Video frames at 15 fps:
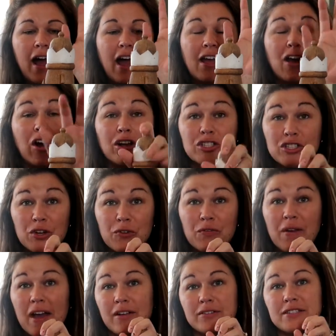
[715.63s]
I also
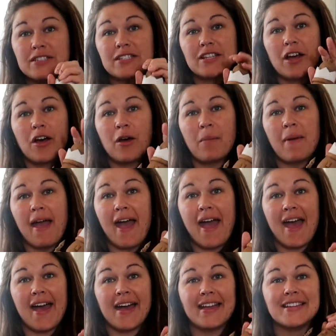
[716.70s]
found some
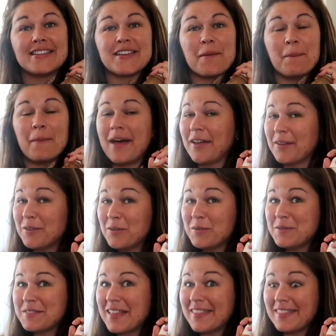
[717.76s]
at
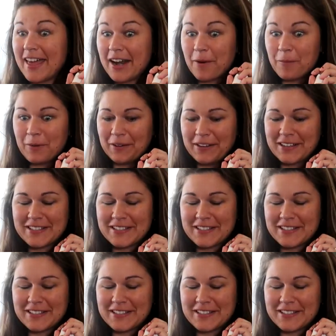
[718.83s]
Michael's that I'm really